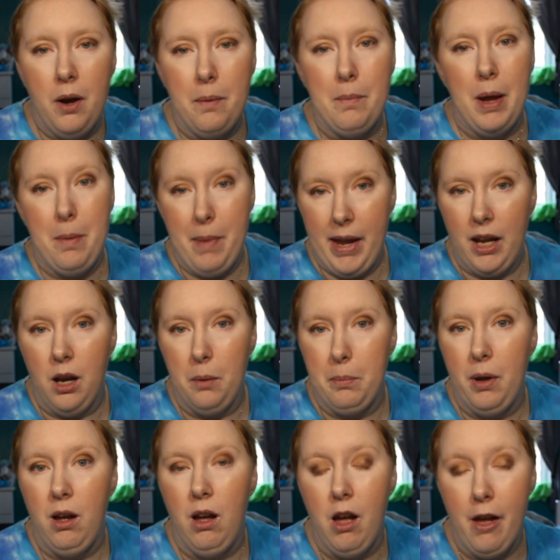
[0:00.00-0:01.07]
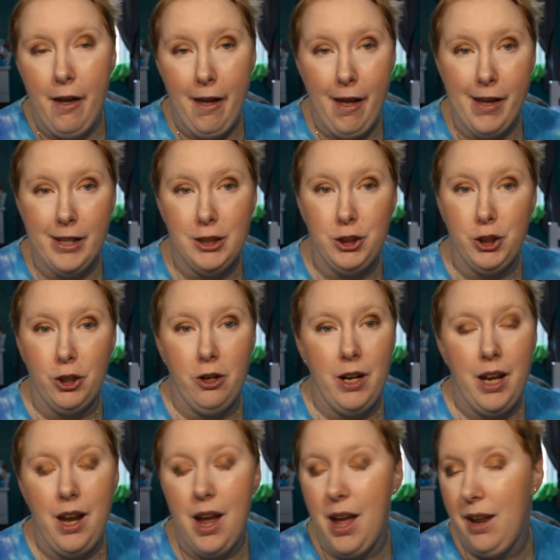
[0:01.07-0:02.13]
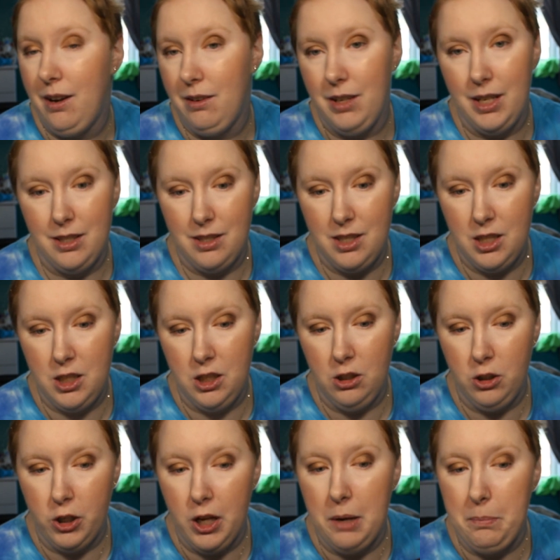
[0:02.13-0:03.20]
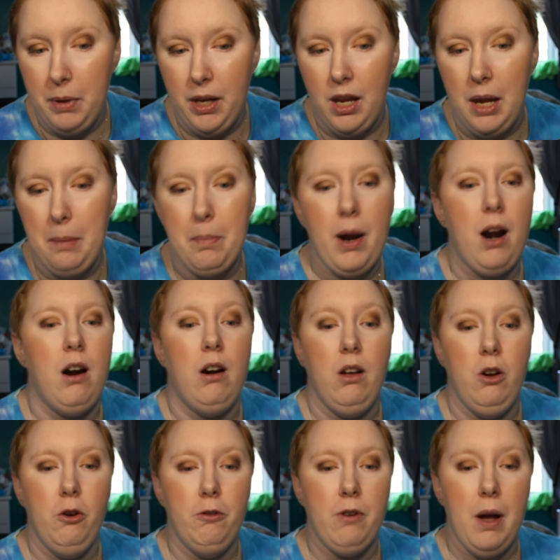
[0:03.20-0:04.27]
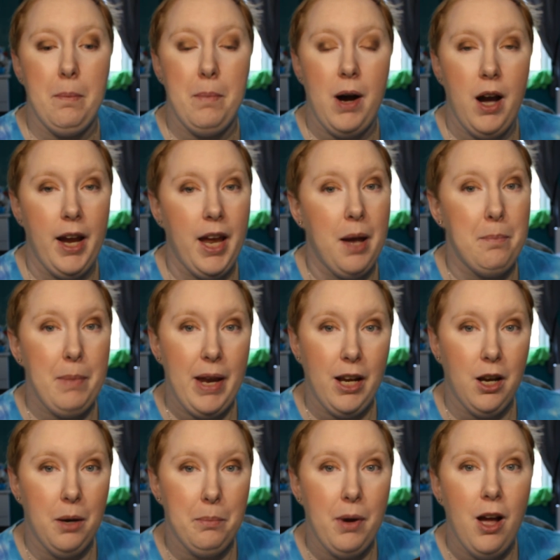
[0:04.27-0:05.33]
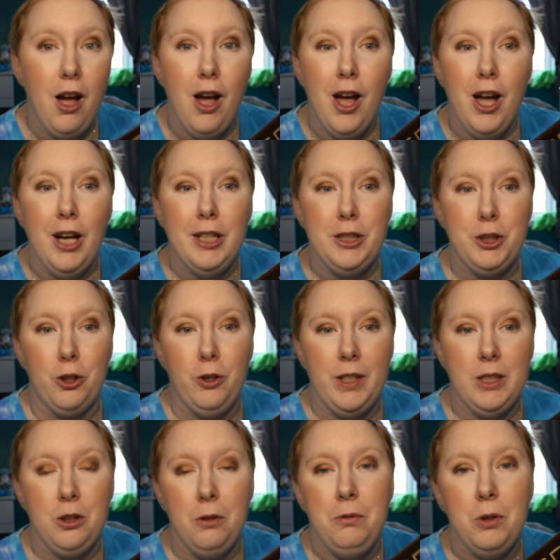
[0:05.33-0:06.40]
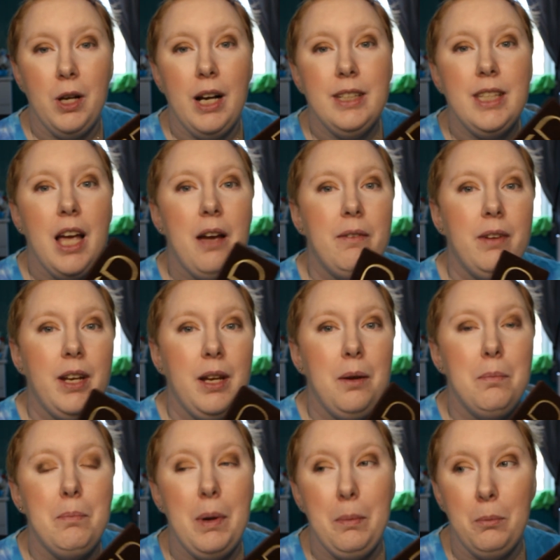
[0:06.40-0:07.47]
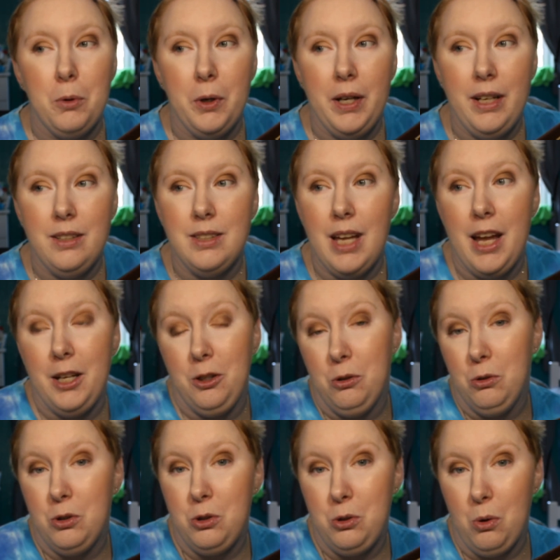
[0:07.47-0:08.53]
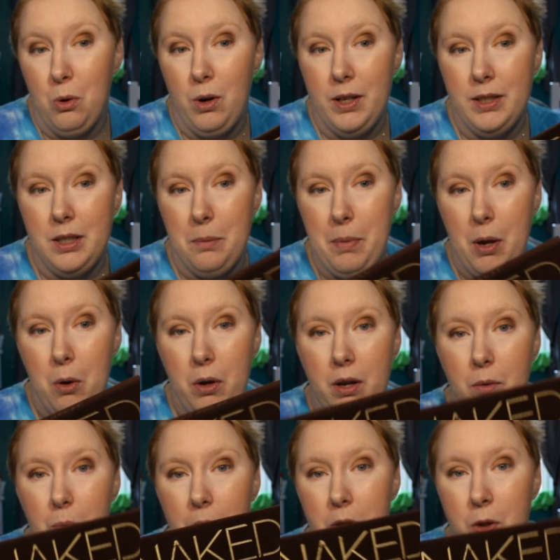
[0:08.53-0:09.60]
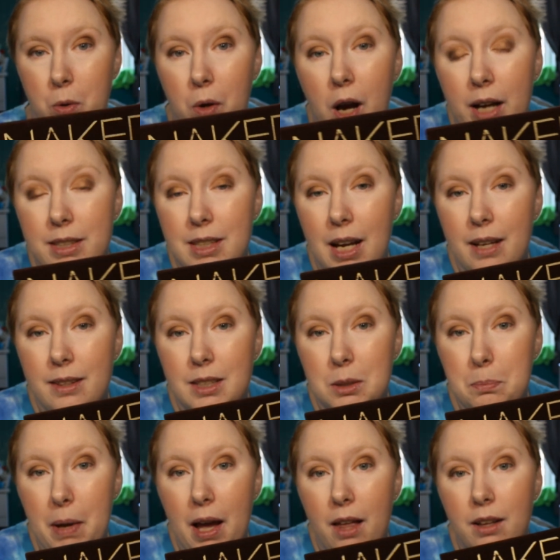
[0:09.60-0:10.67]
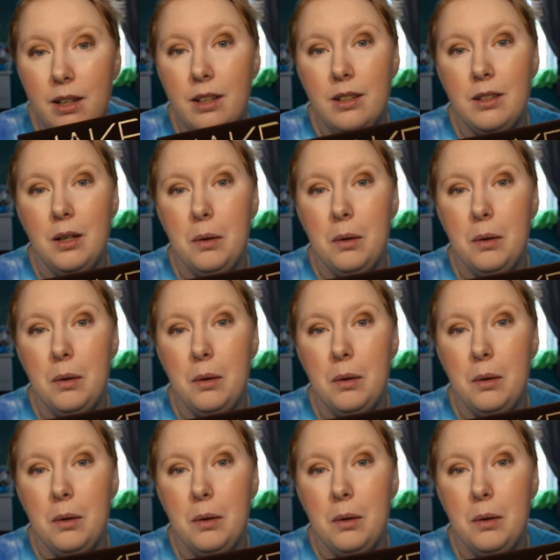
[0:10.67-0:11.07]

my makeup journey, and it's still going to be a part of my makeup journey. So if you guys have any memories and good stories about when you guys got this palette,